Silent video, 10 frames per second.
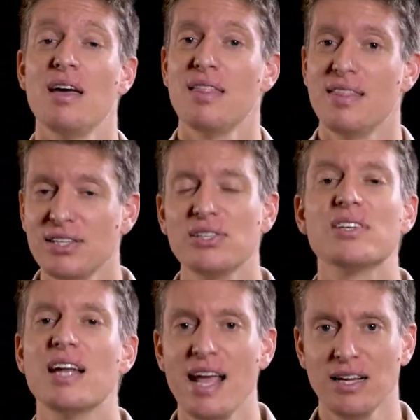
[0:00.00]
This is
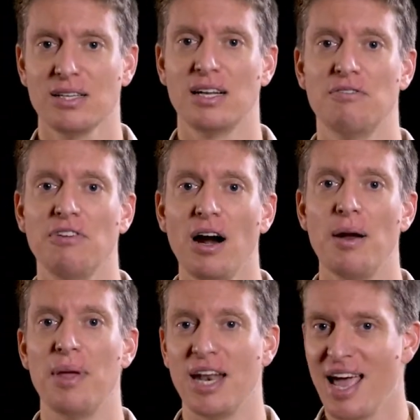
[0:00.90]
an excellent
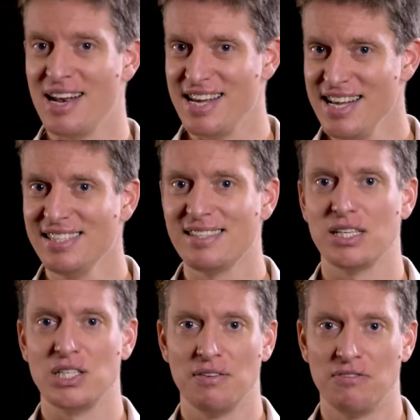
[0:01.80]
environment, and in
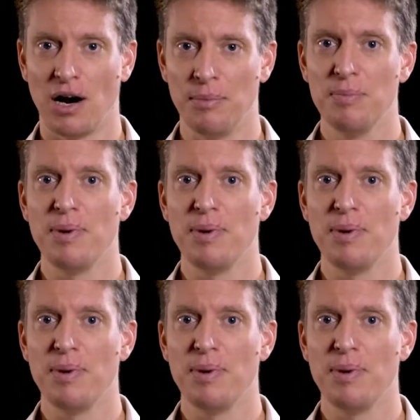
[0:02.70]
such an environment,